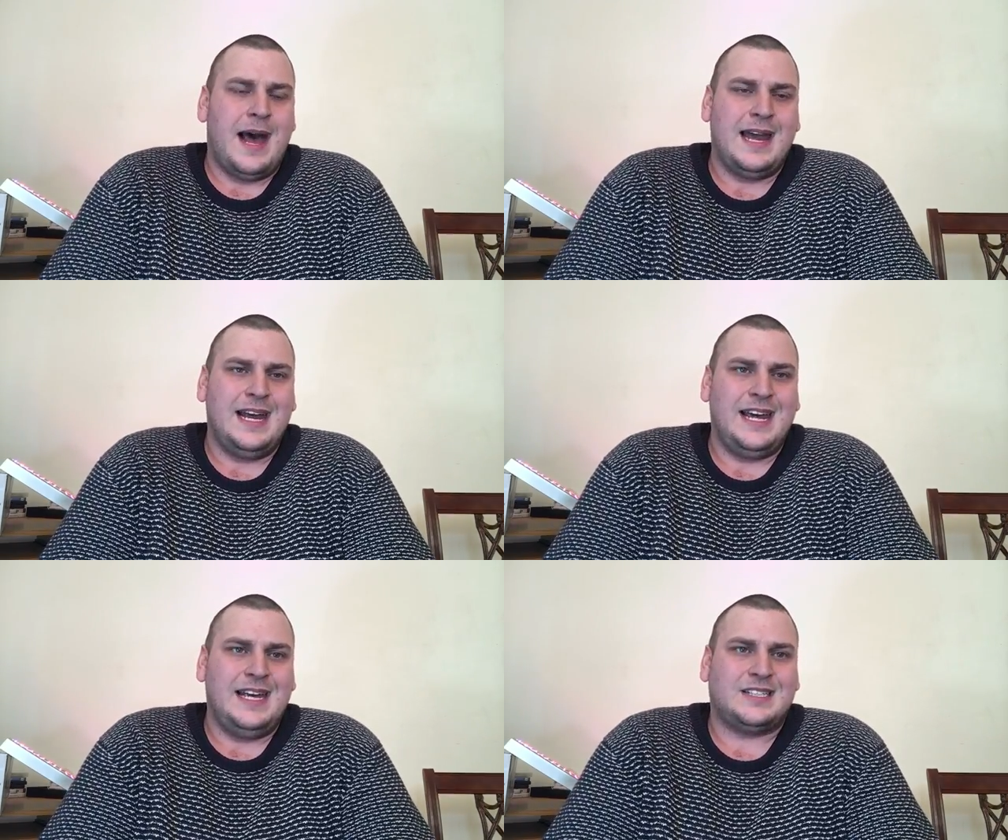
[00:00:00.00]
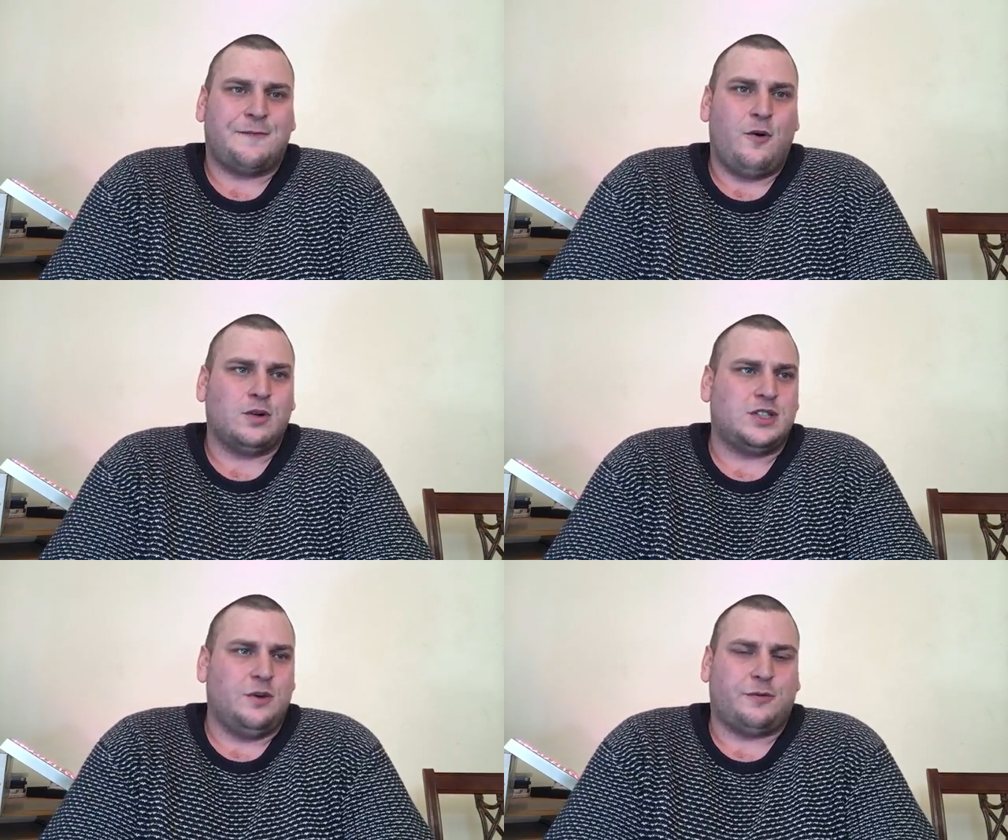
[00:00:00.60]
it is
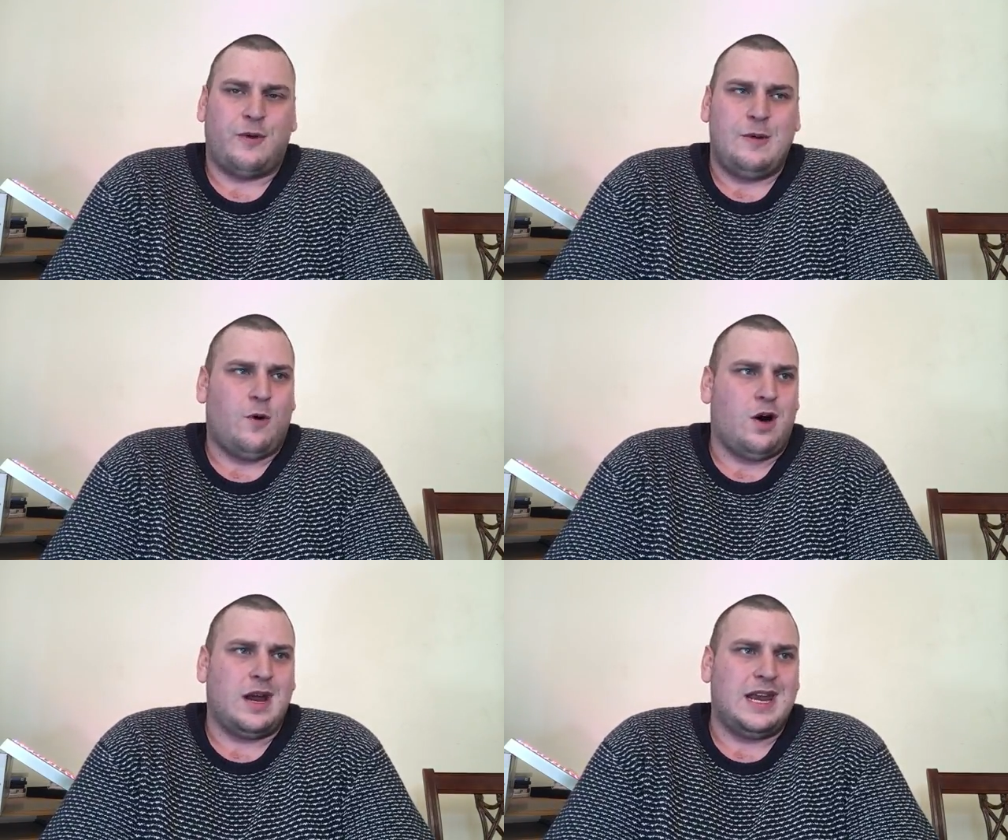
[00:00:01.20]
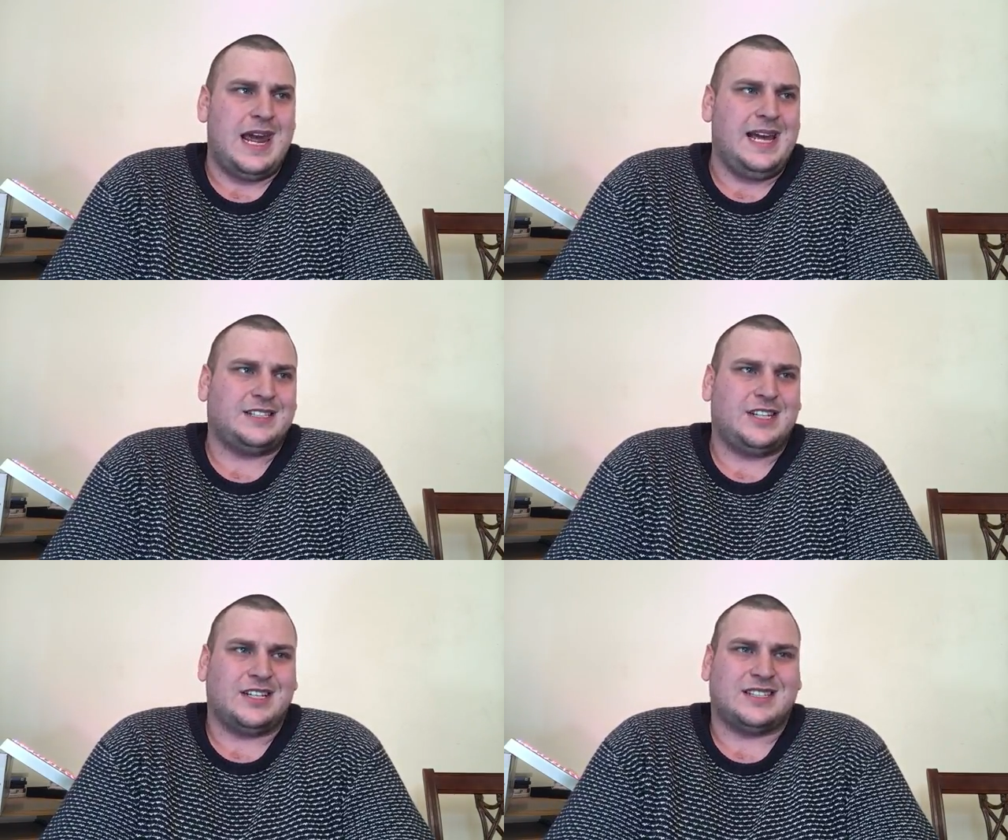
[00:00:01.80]
4-2-3-1, and it is
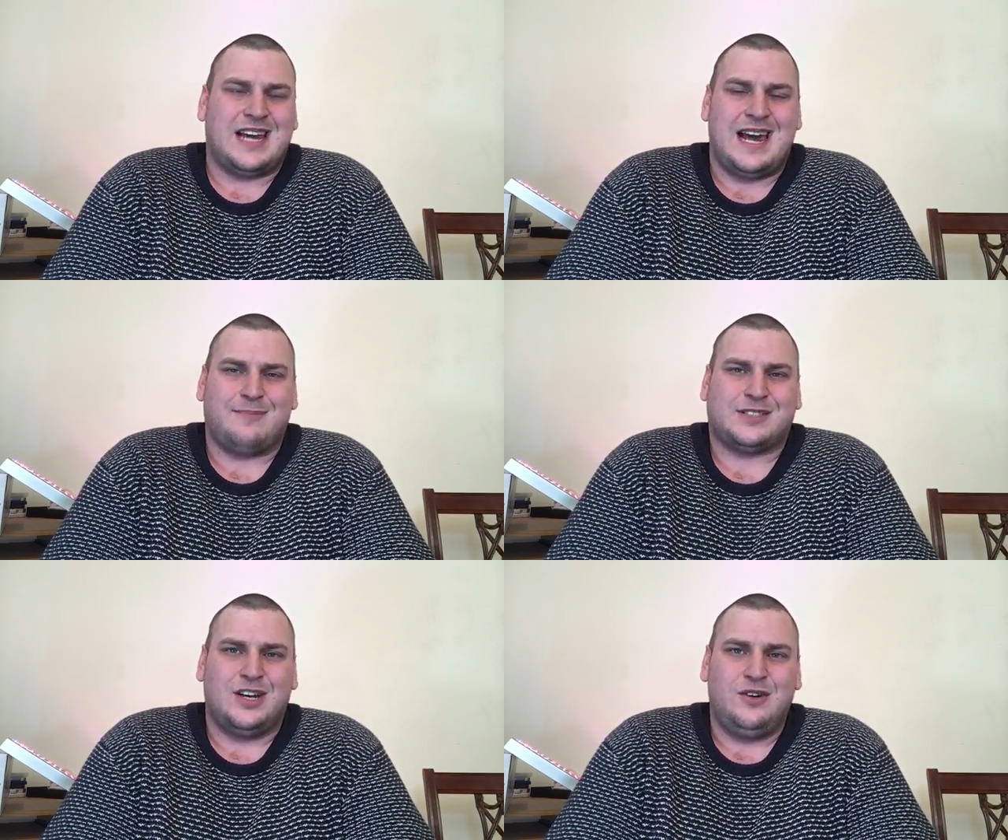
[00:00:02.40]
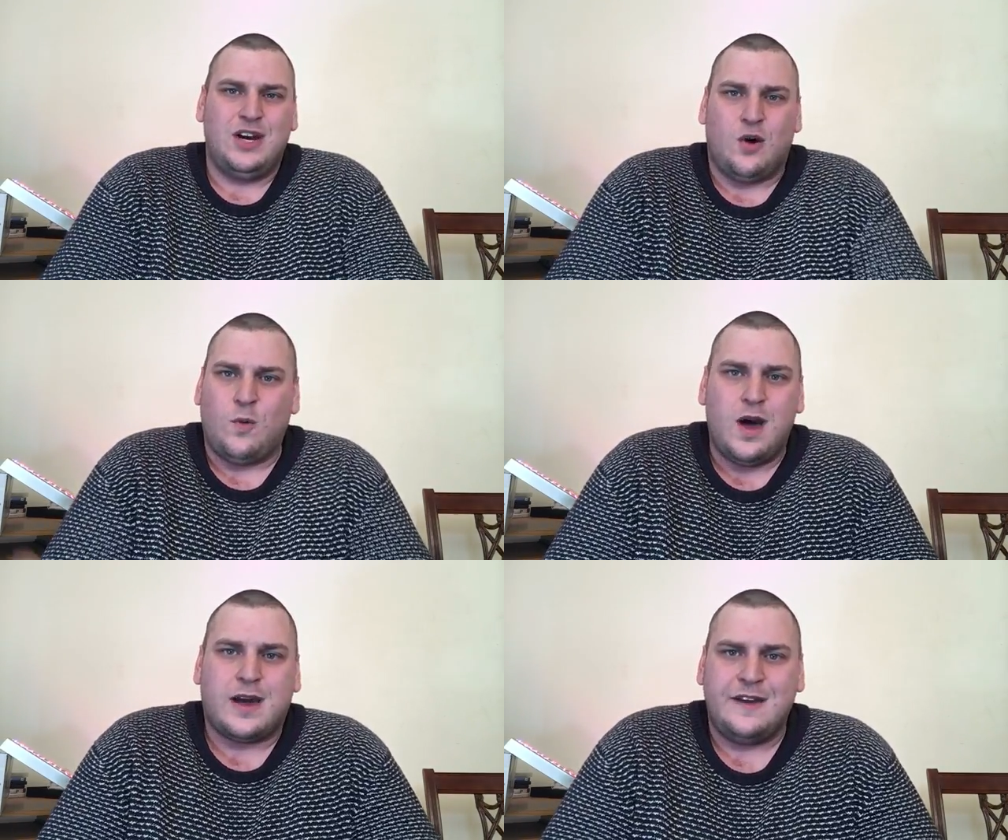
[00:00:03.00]
just absolutely not
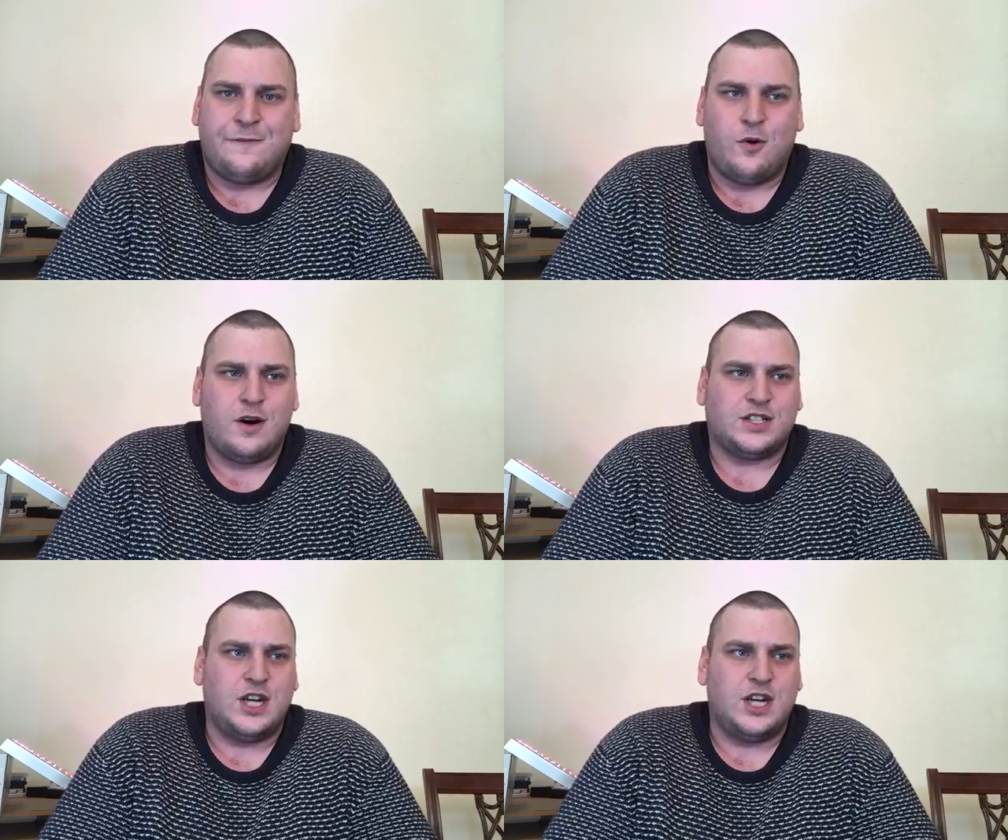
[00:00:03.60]
working for us.